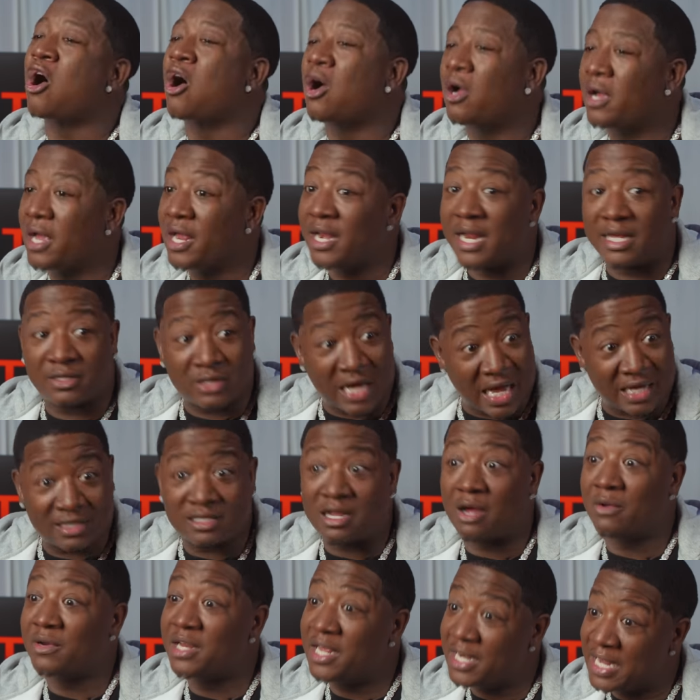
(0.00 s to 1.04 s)
car, and that's how I
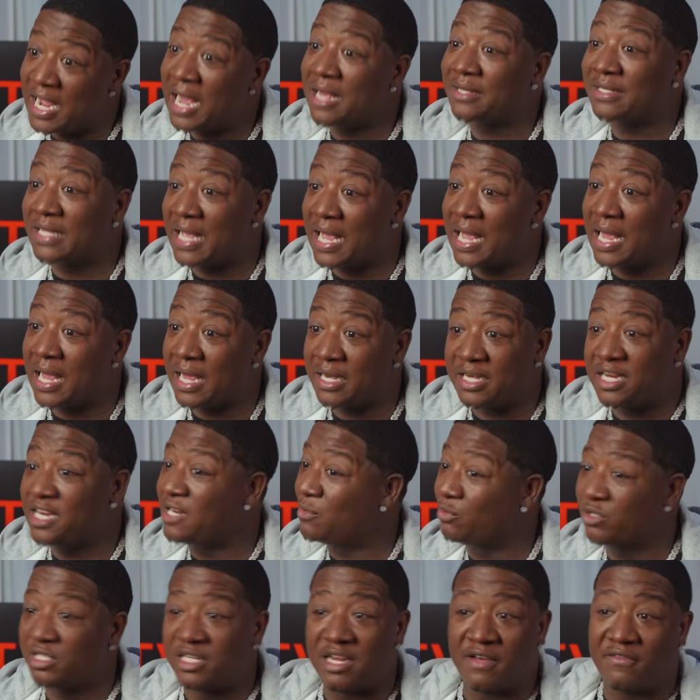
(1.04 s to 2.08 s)
saw Nitty outside.
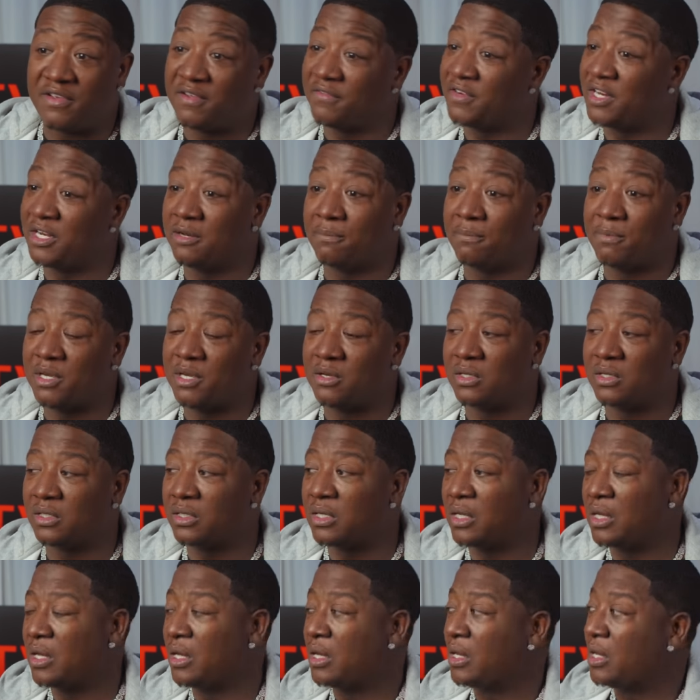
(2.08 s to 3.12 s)
Nitty was never even in the building.
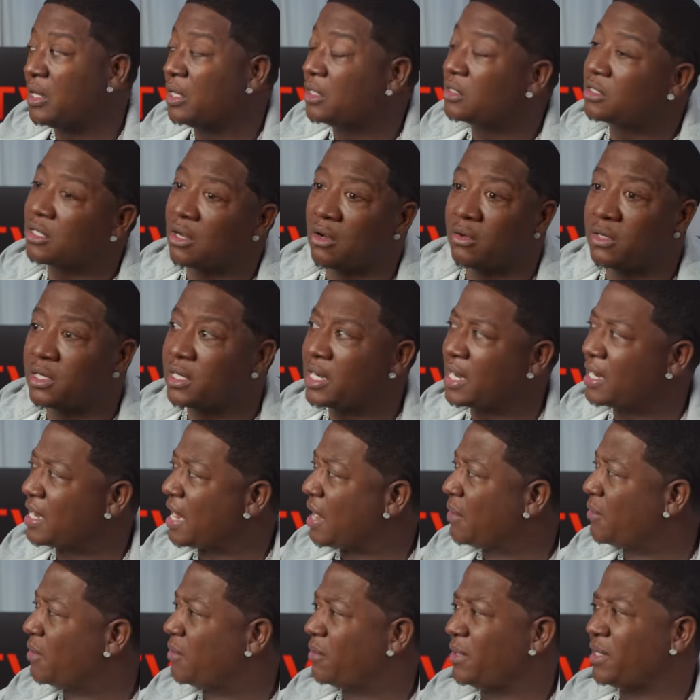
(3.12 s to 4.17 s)
So then they
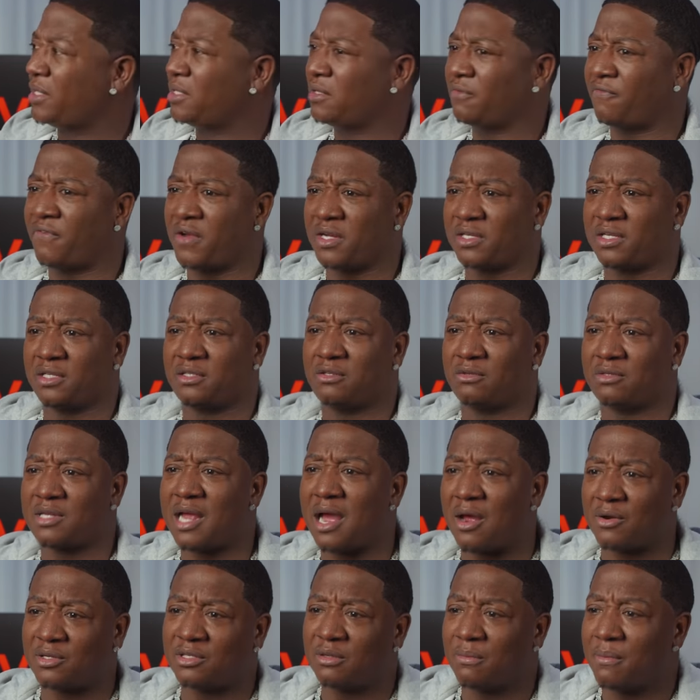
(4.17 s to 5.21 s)
like, well, when the fuck did you
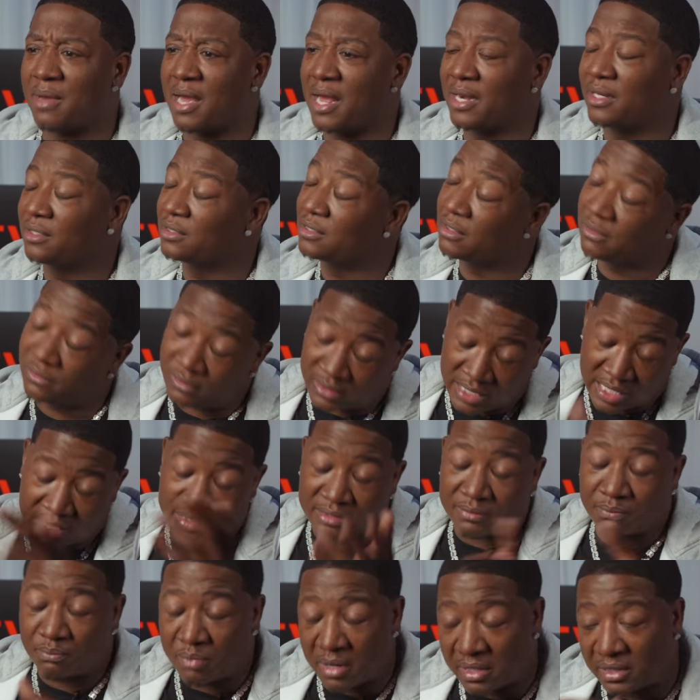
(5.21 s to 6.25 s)
talk to somebody? So
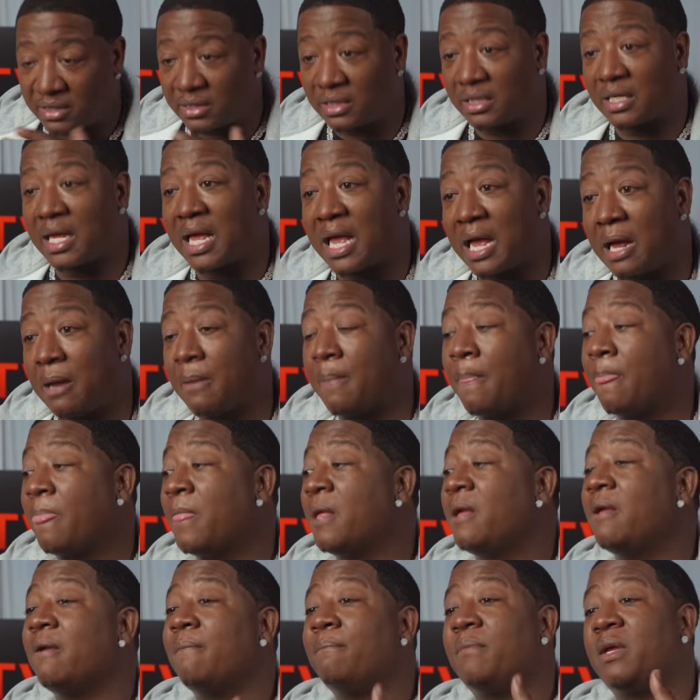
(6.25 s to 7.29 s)
that's basically how
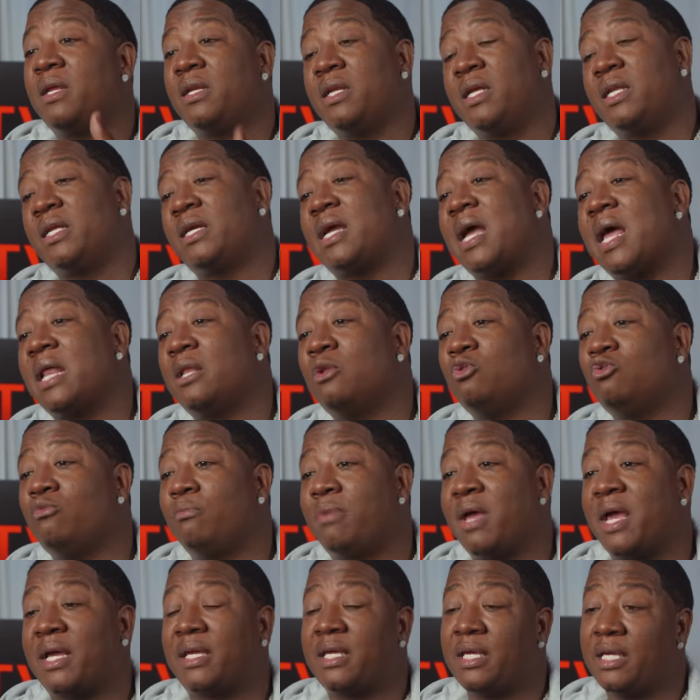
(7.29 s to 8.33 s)
me and Nitty got looped
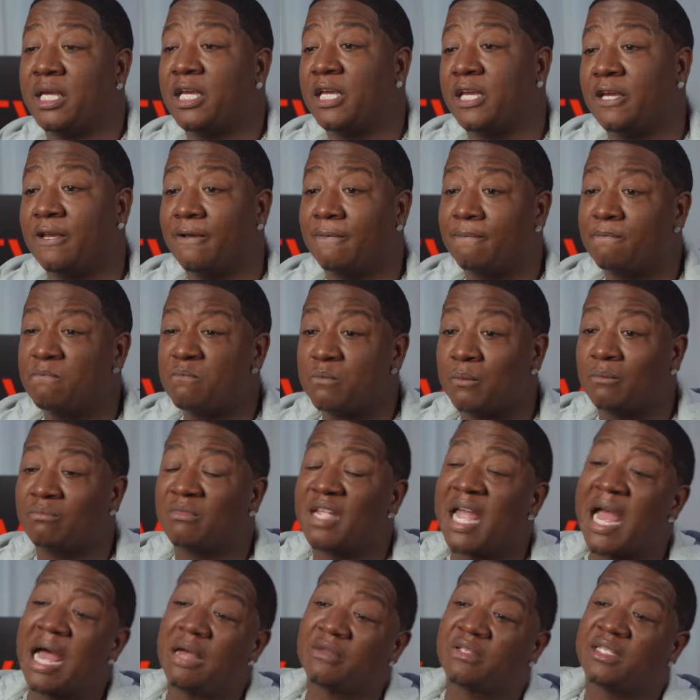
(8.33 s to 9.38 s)
back in
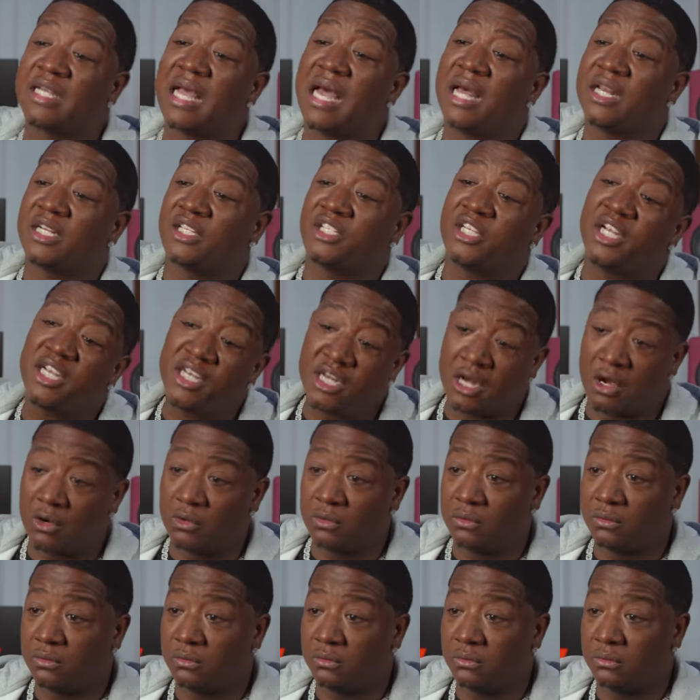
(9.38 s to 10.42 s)
outside of Chino.
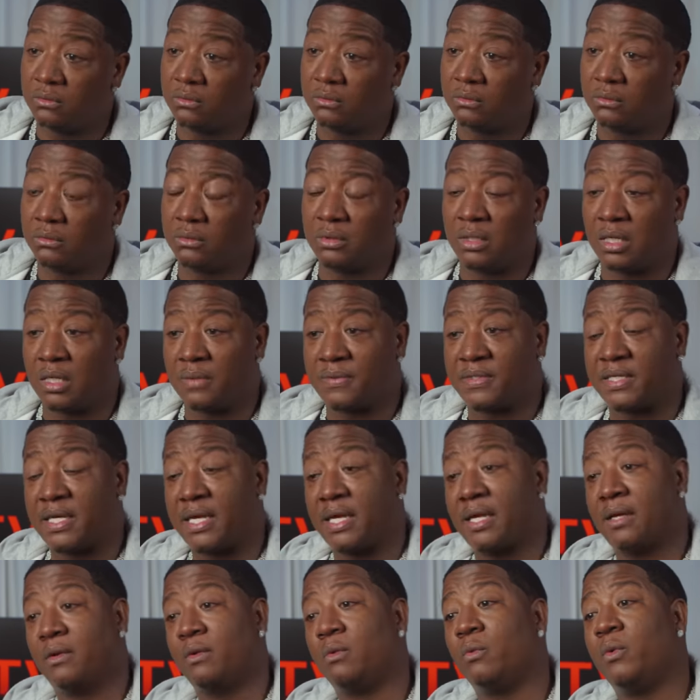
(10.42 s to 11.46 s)
You know what I'm
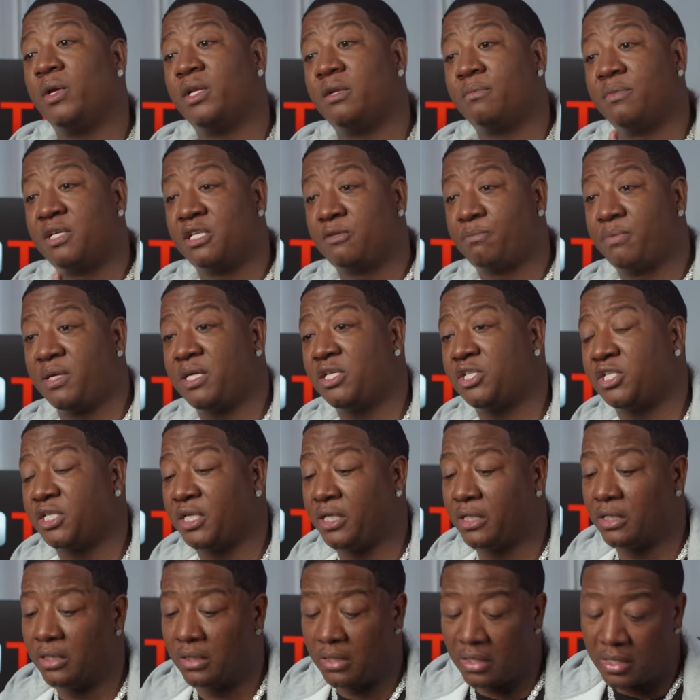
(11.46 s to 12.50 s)
saying? With the Miss B
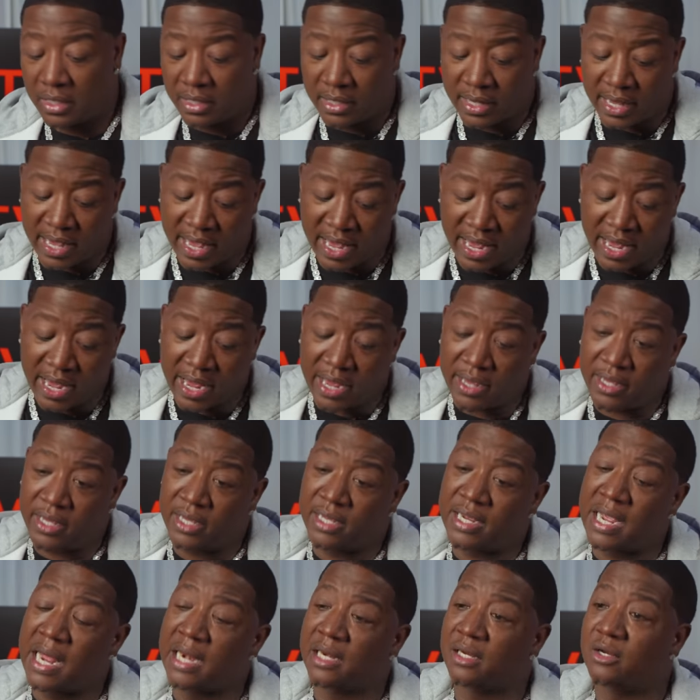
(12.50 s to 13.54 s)
shit. And it
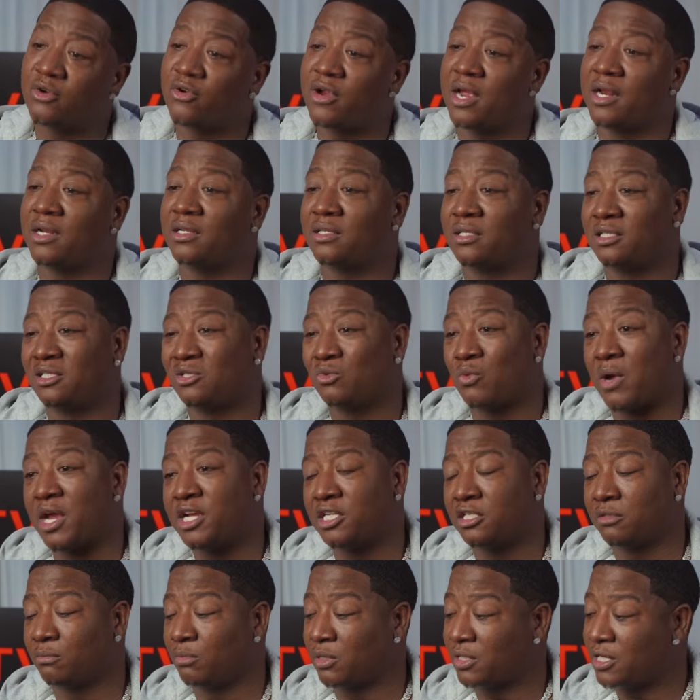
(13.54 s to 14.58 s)
kind of created a
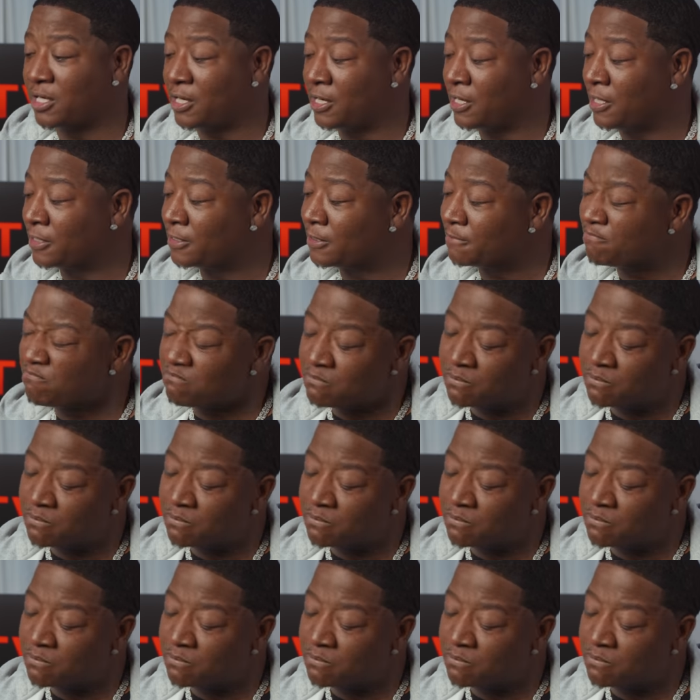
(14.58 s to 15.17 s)
situation because